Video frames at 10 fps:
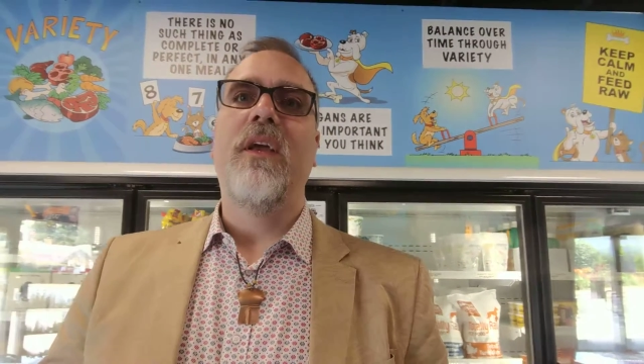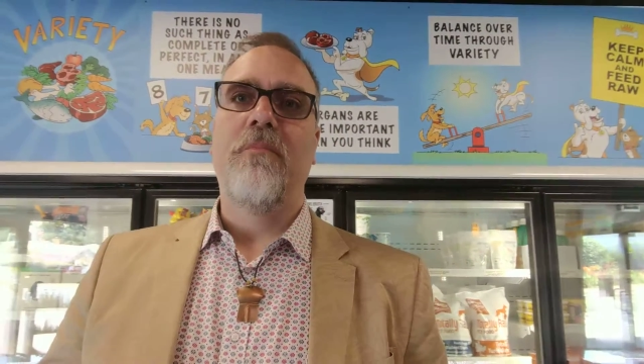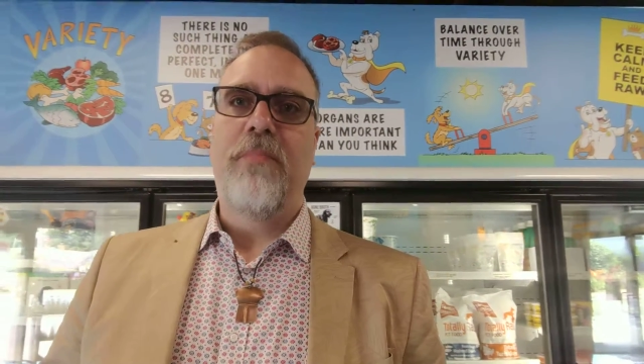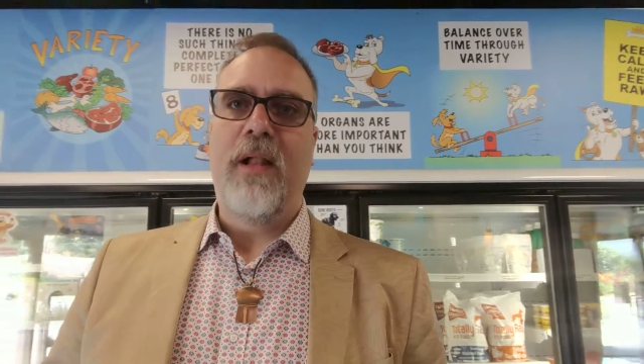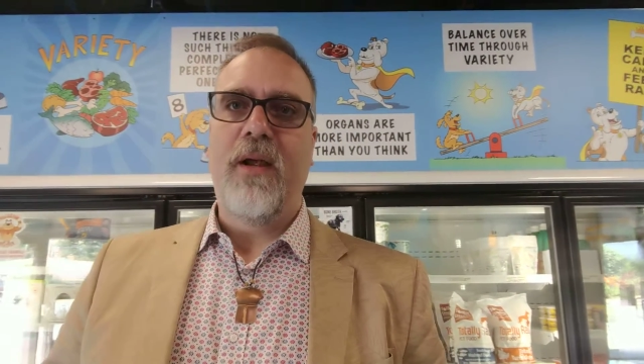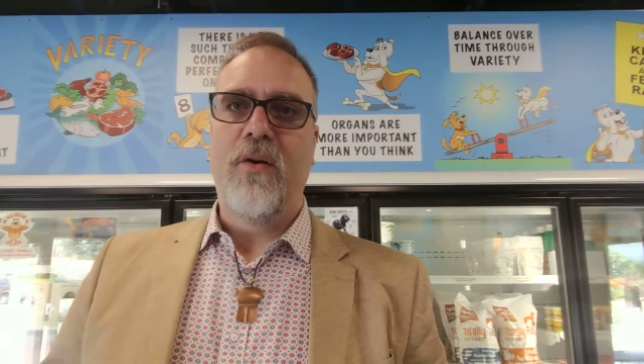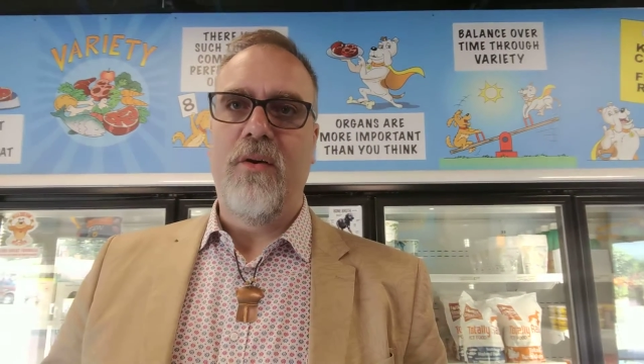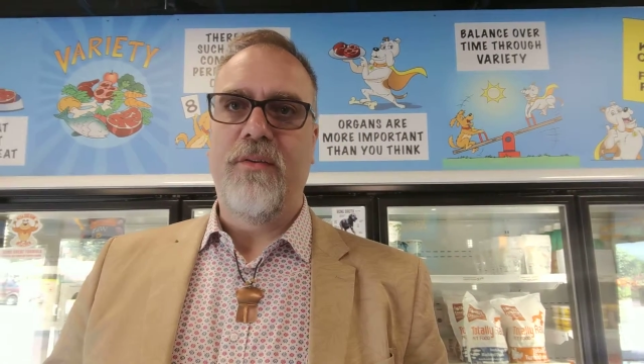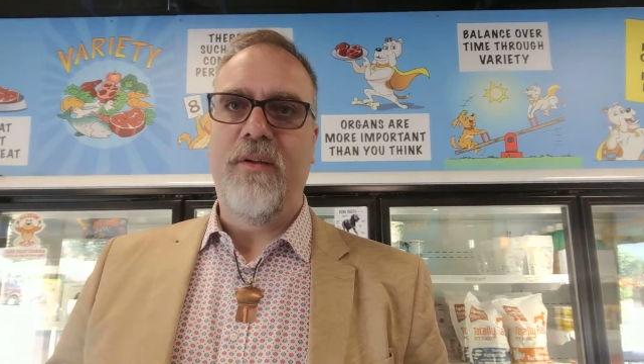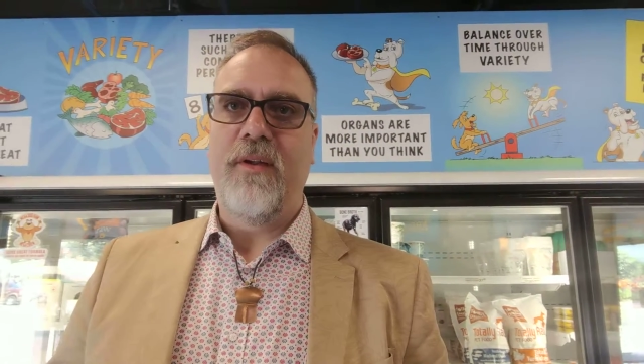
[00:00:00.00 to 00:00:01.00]
Ian
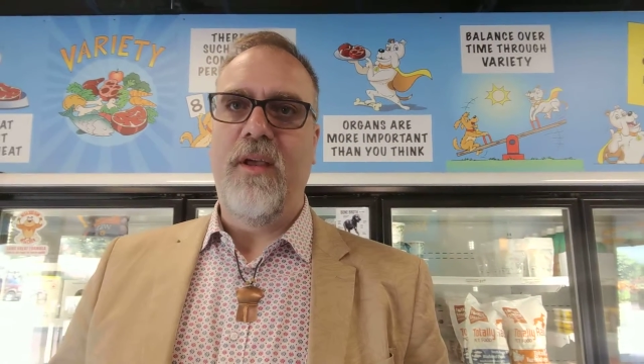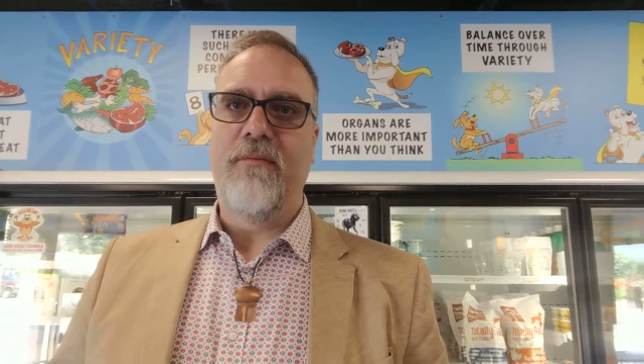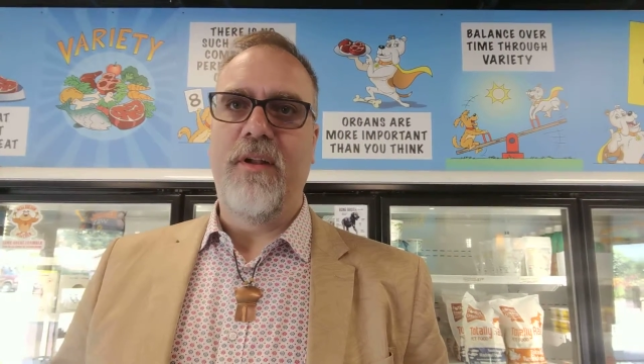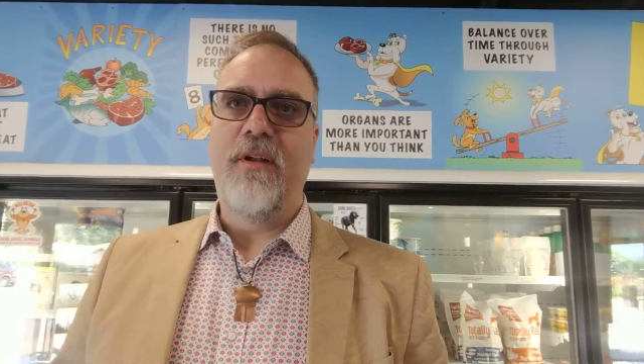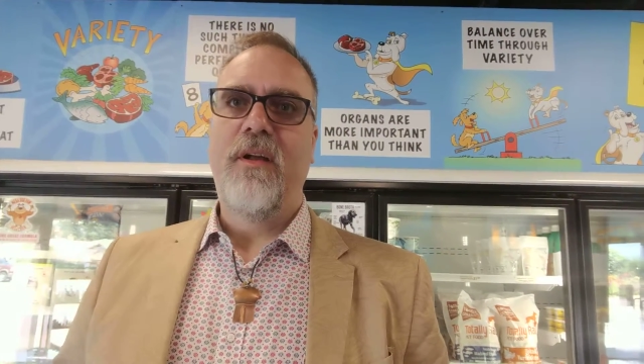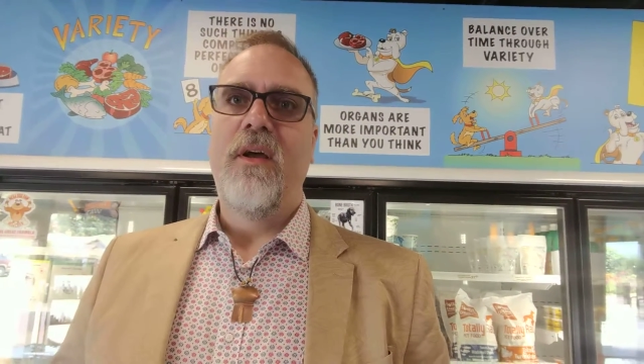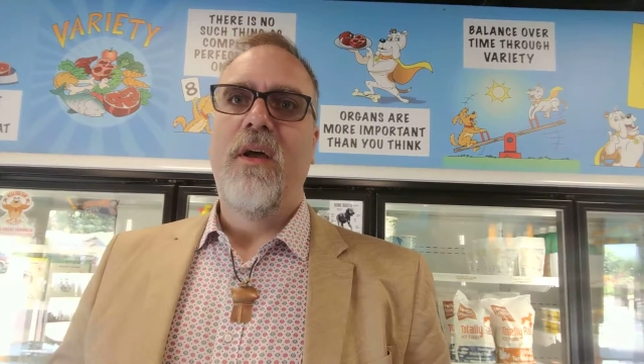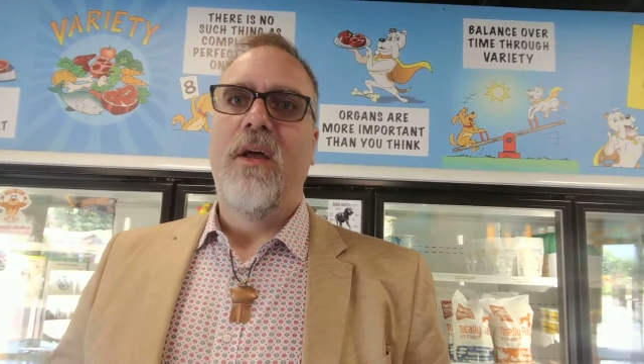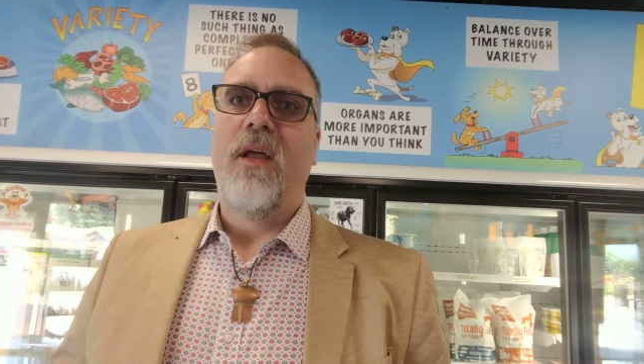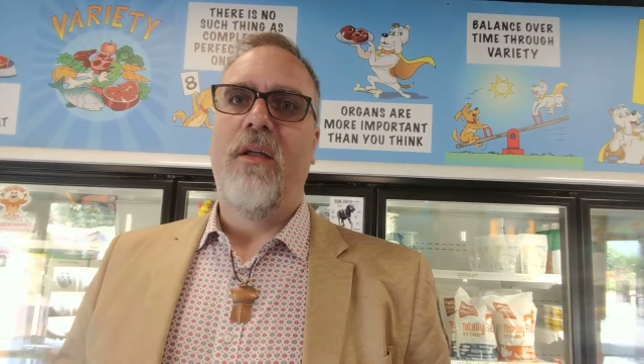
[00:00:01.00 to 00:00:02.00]
Billinghurst had given
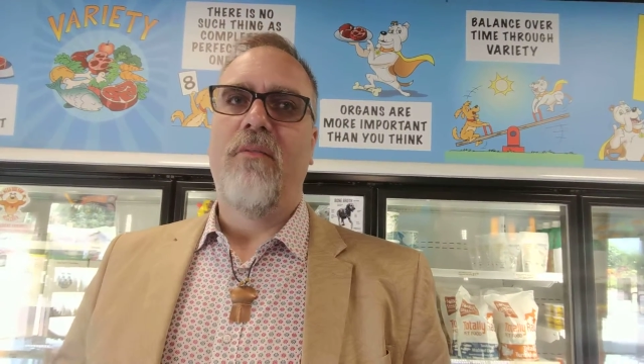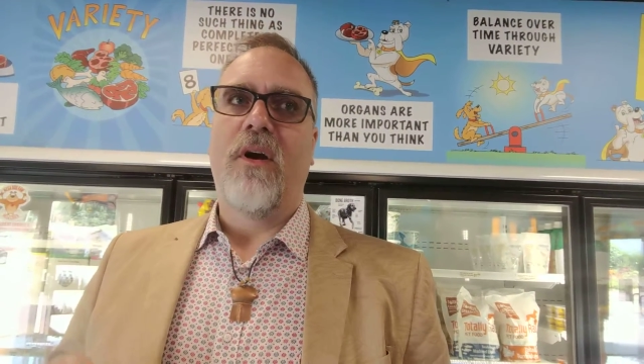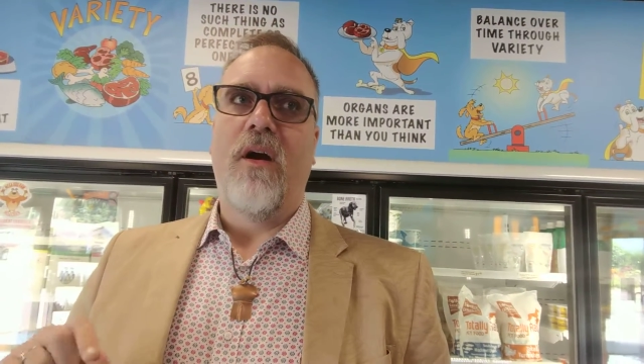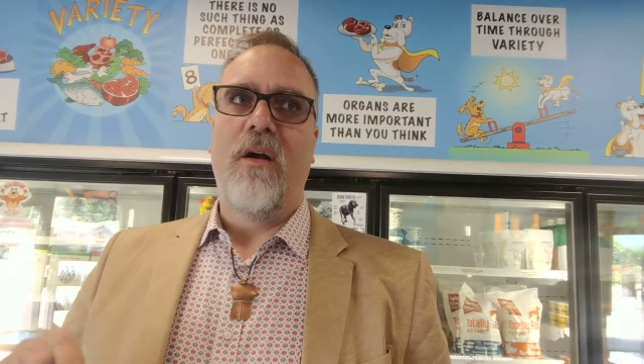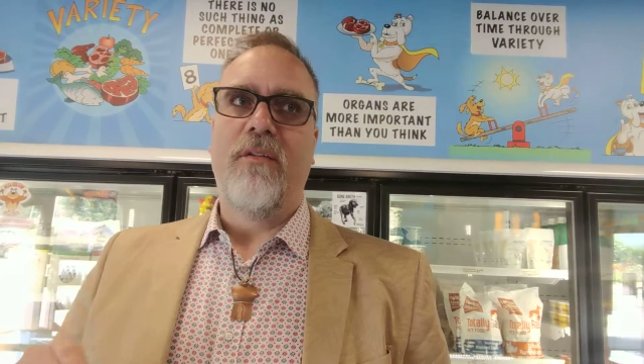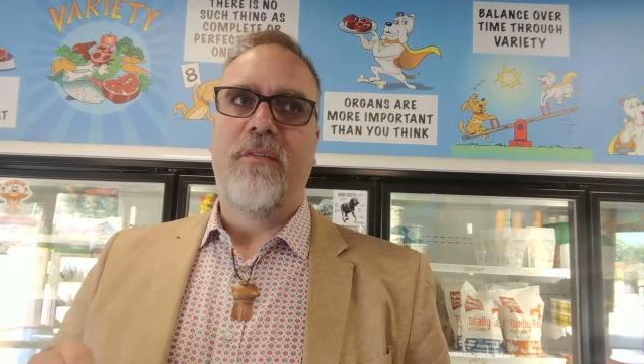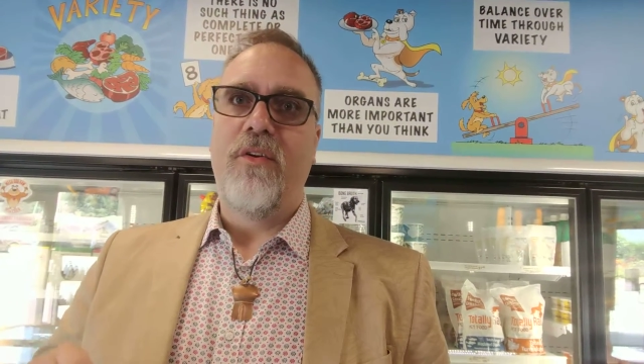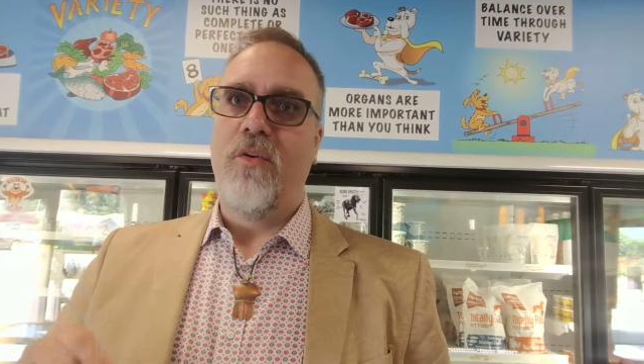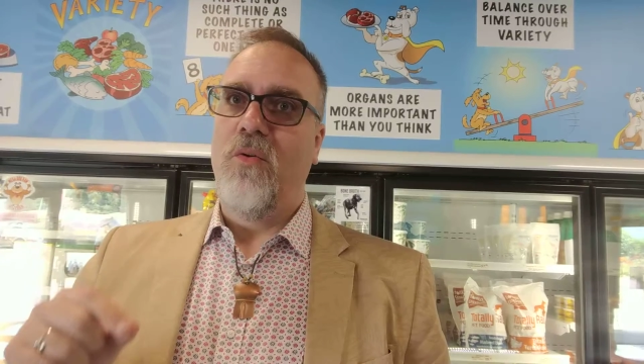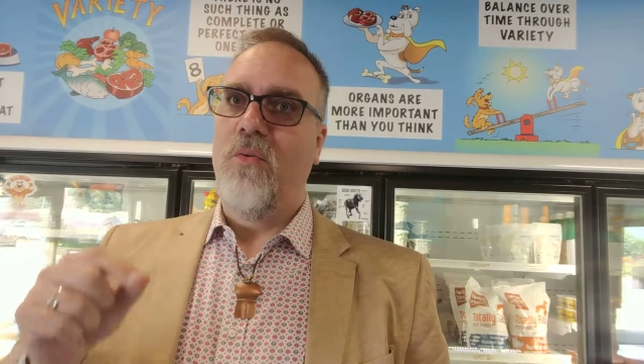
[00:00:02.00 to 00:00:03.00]
in regards
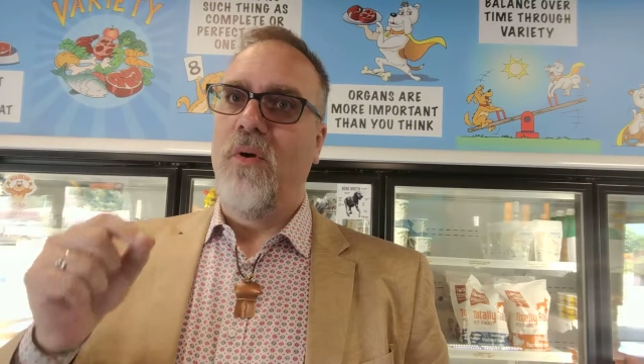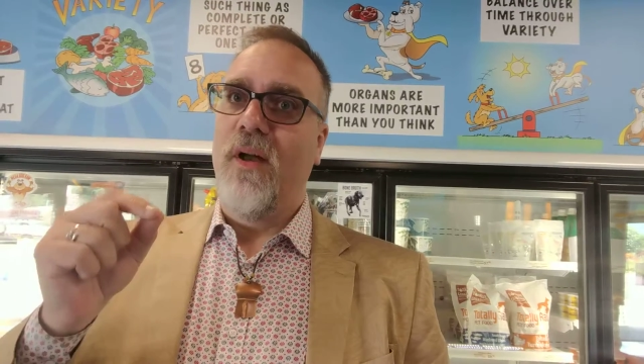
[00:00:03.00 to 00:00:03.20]
to